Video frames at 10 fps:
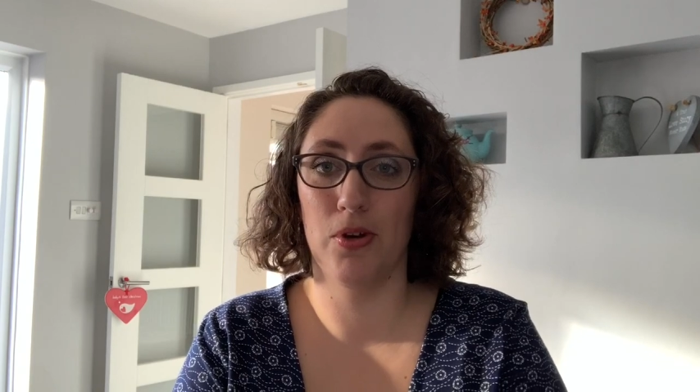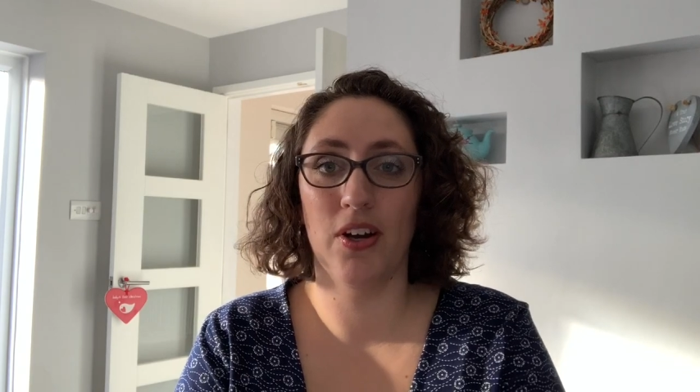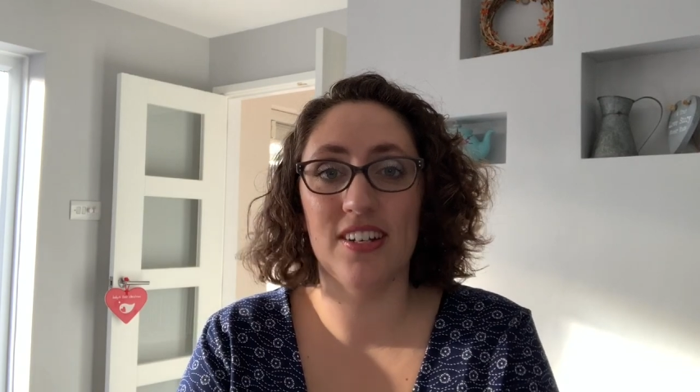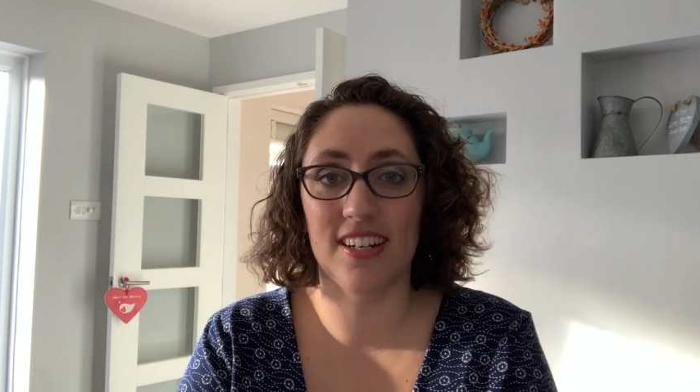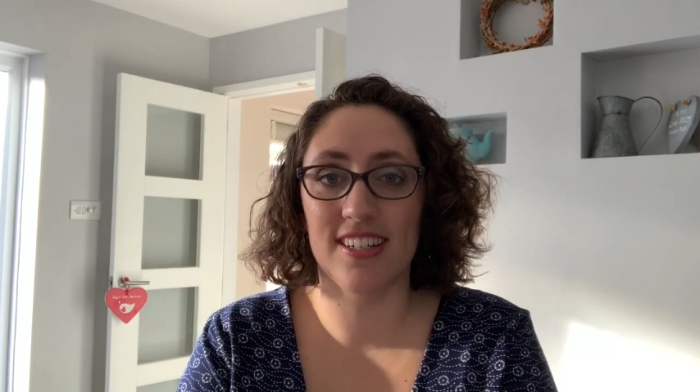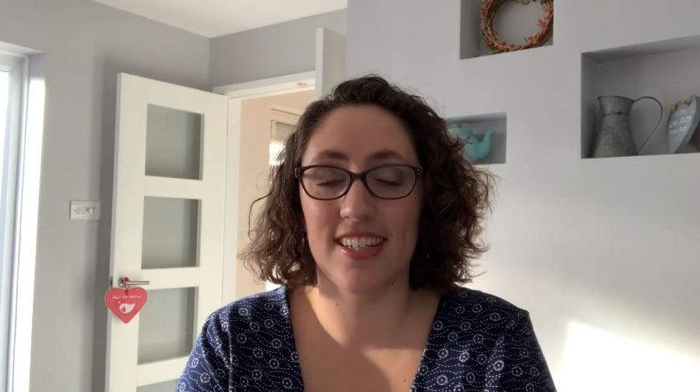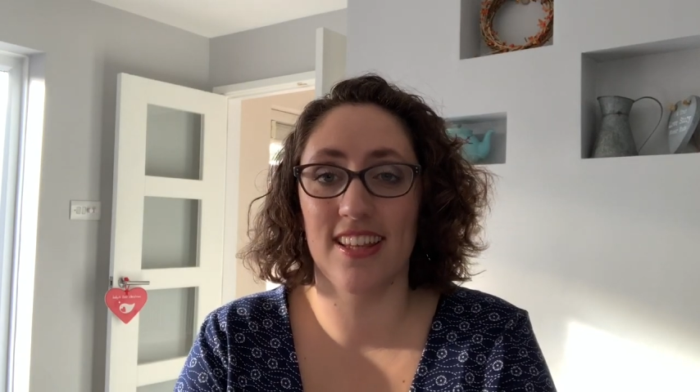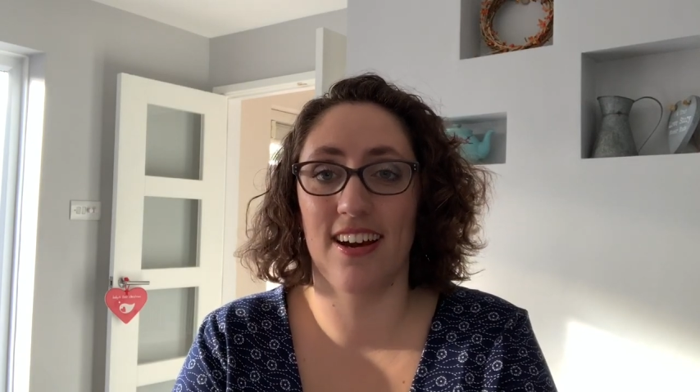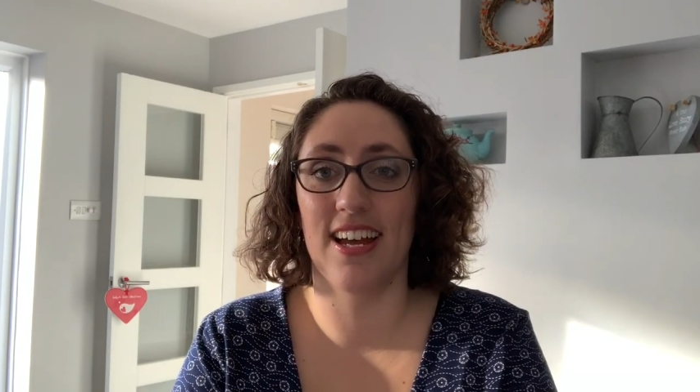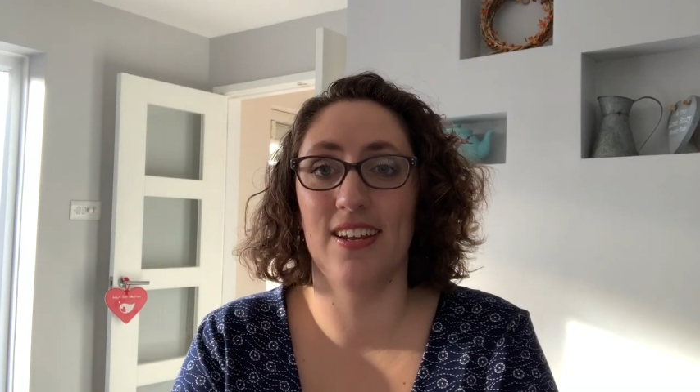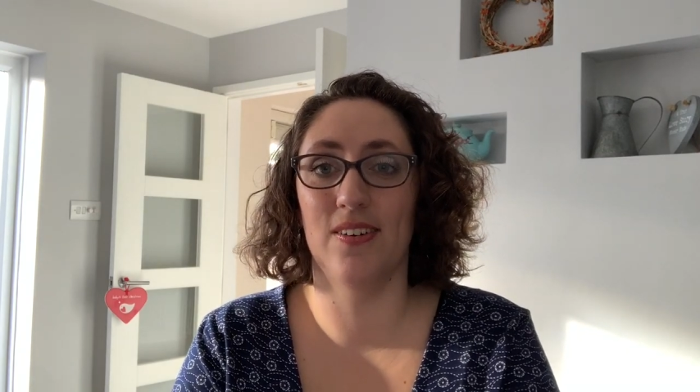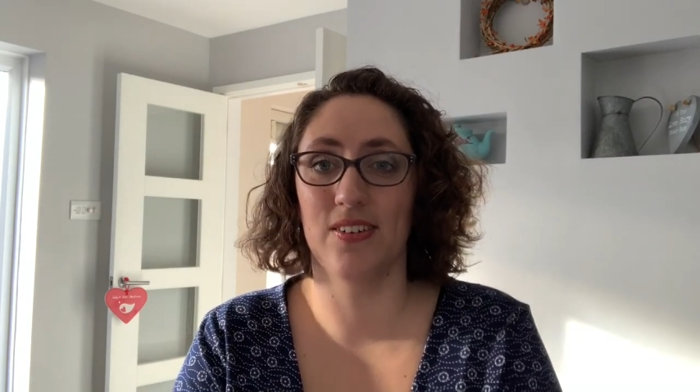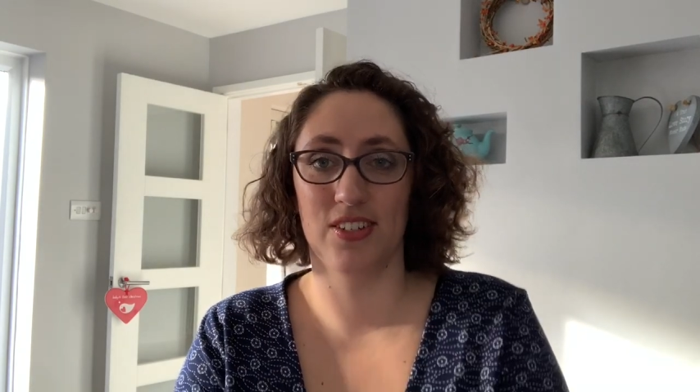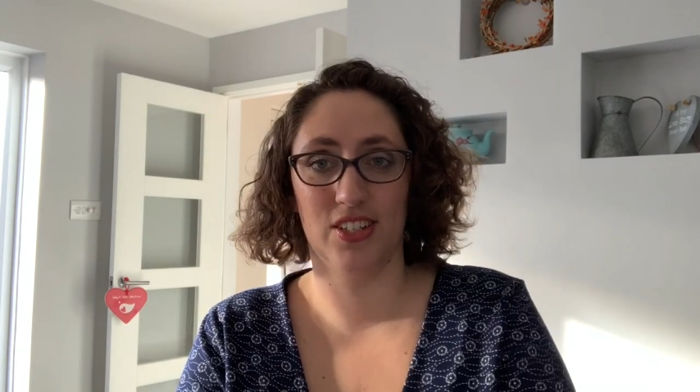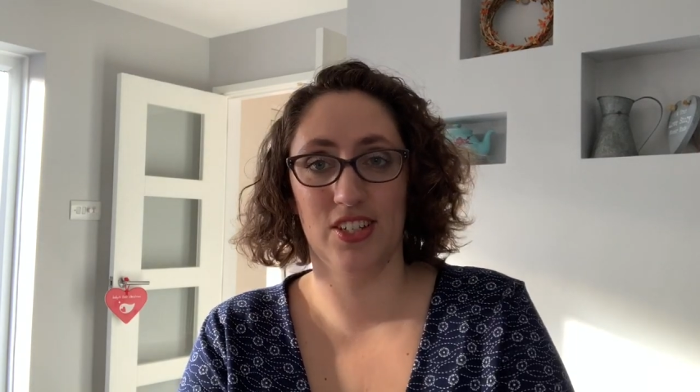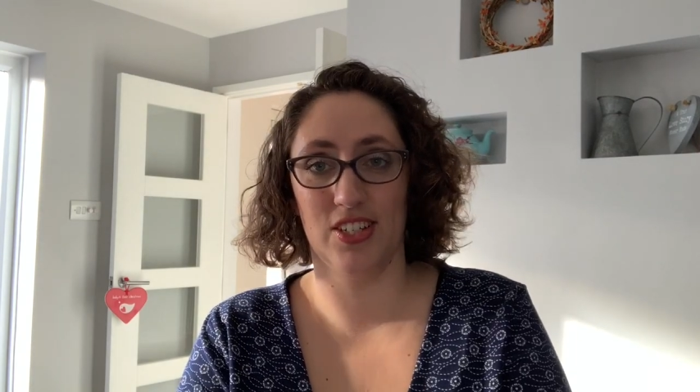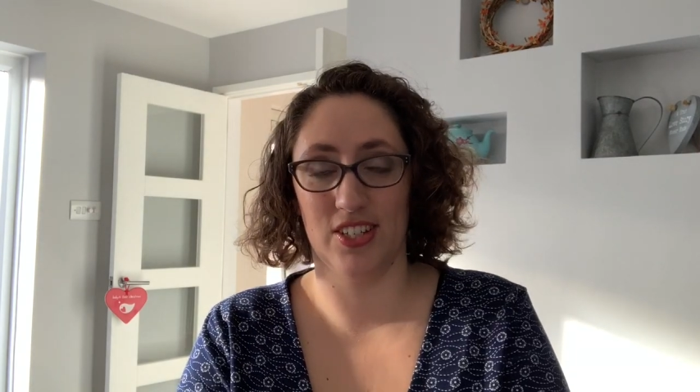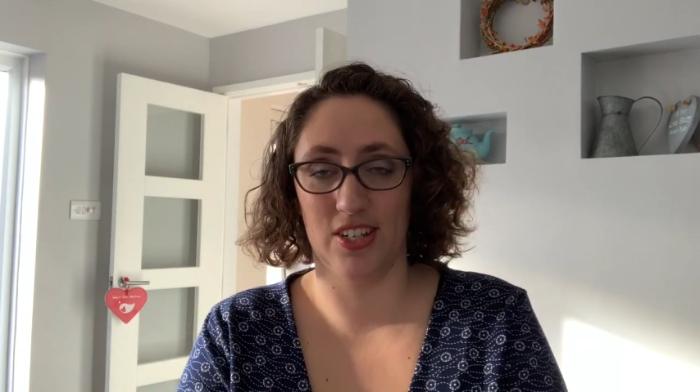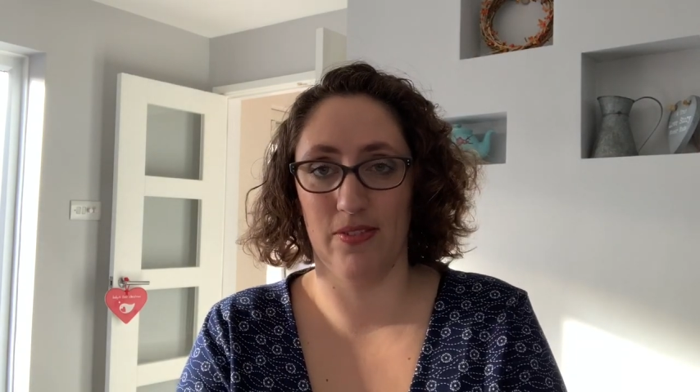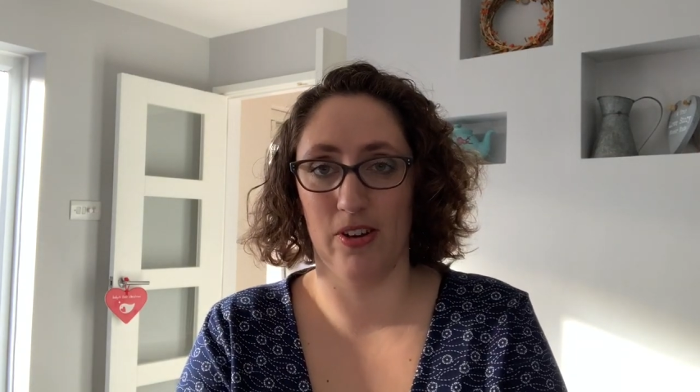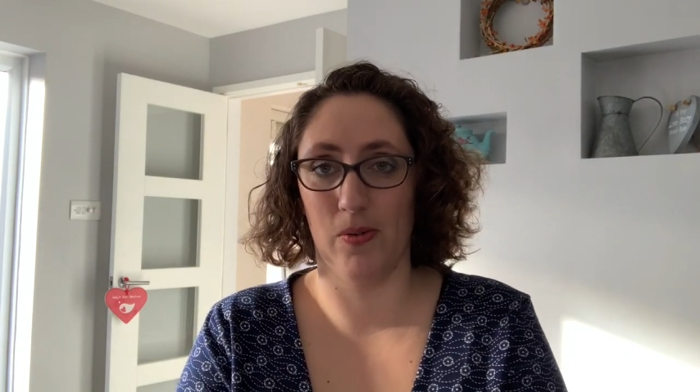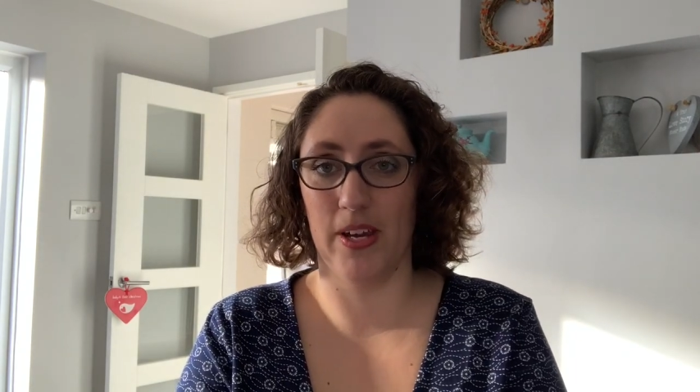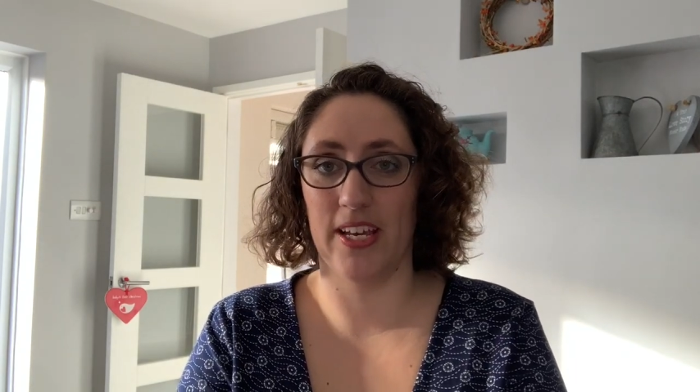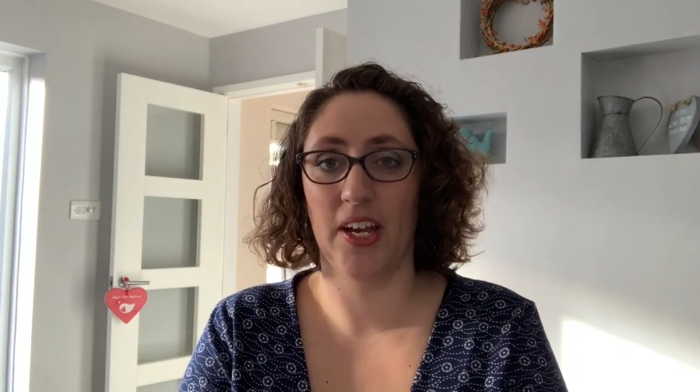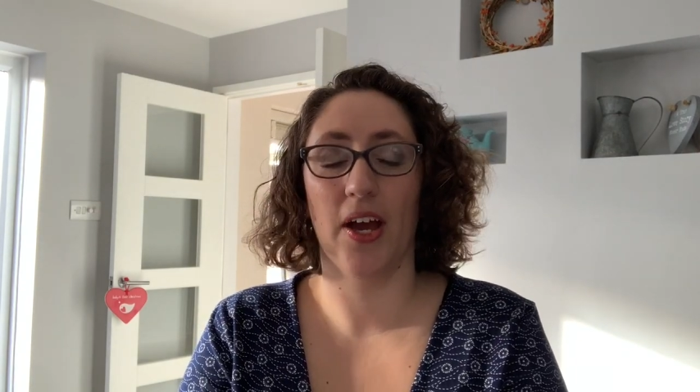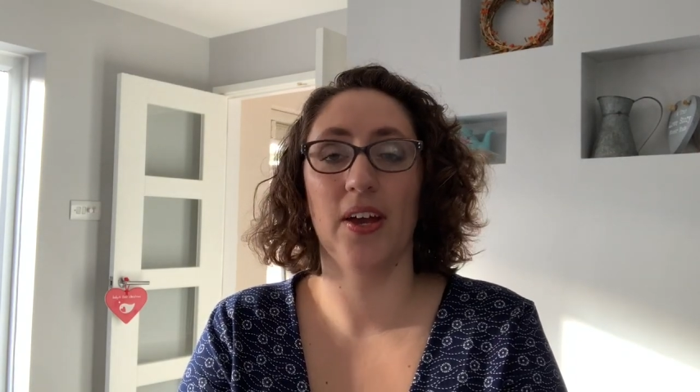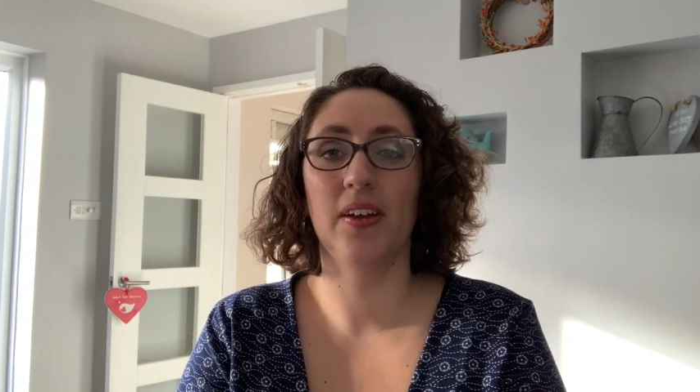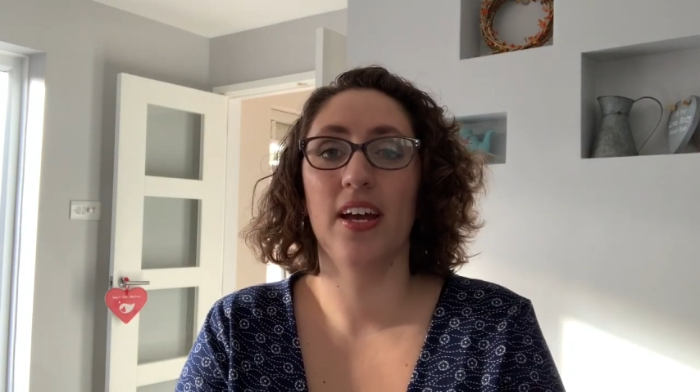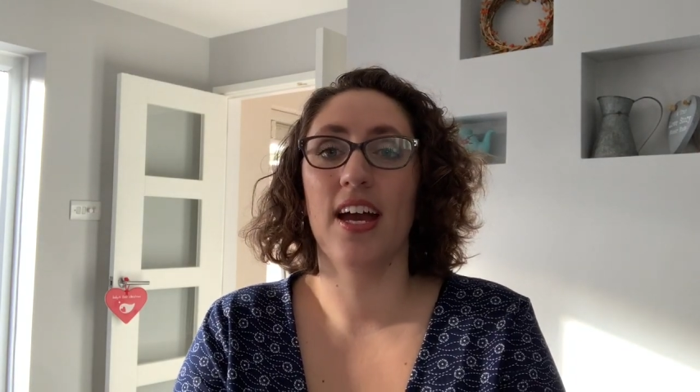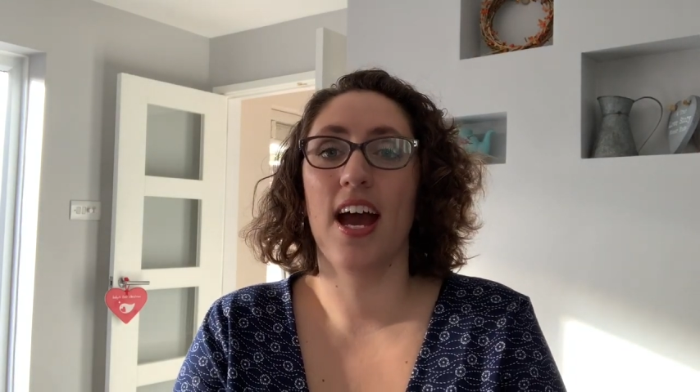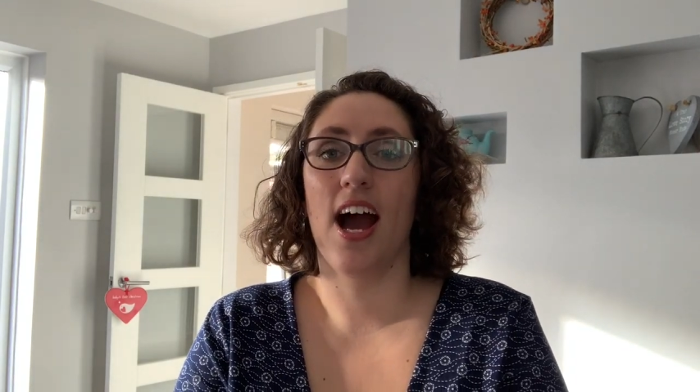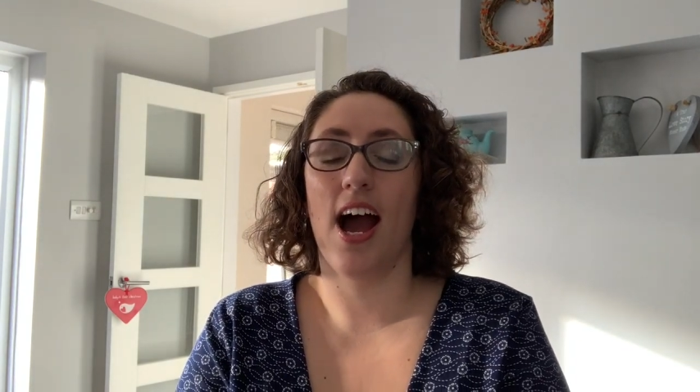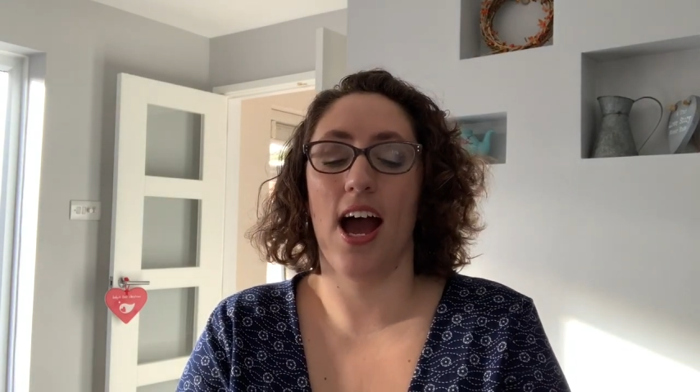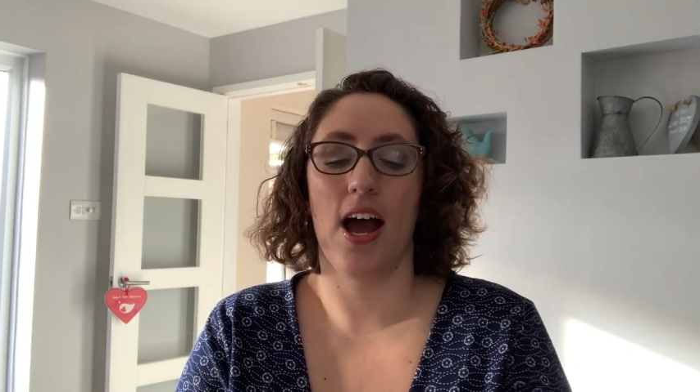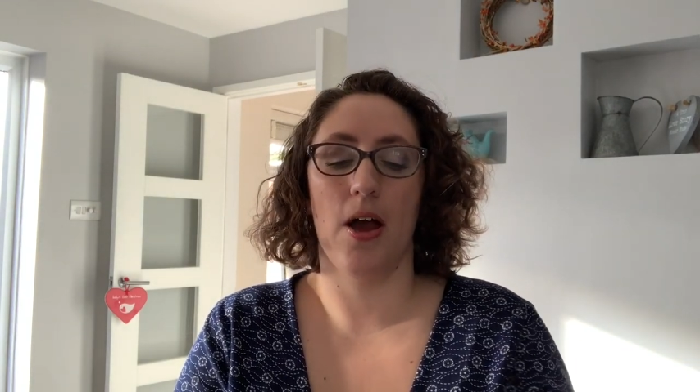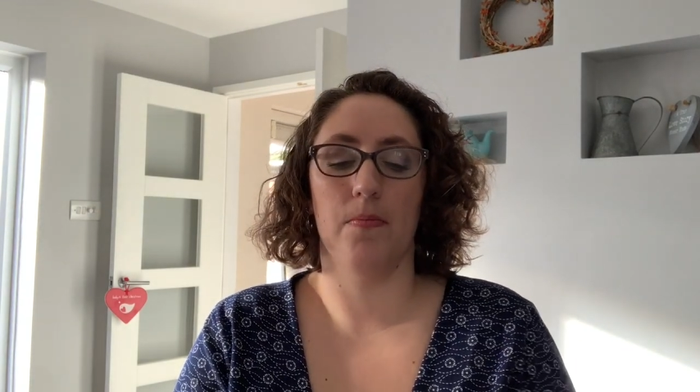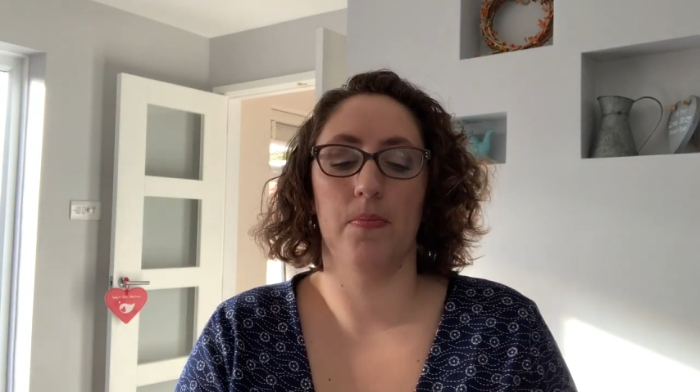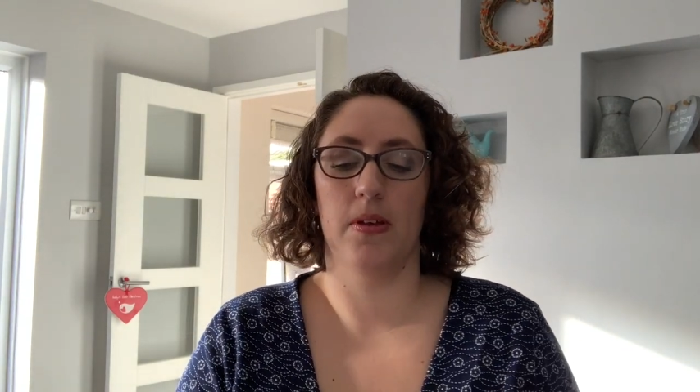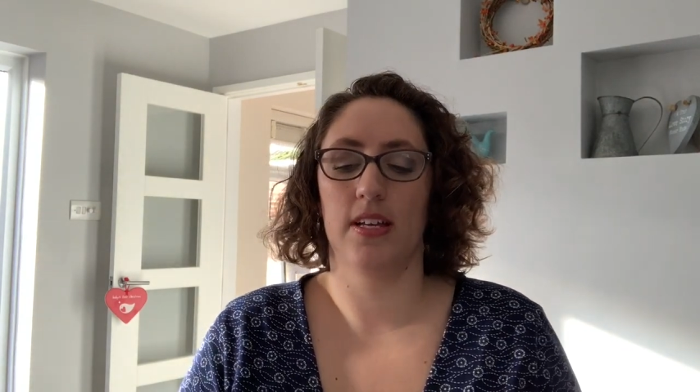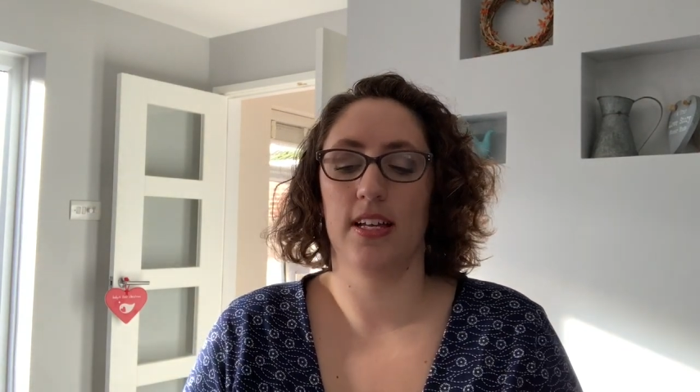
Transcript: product that I launched just over a week ago.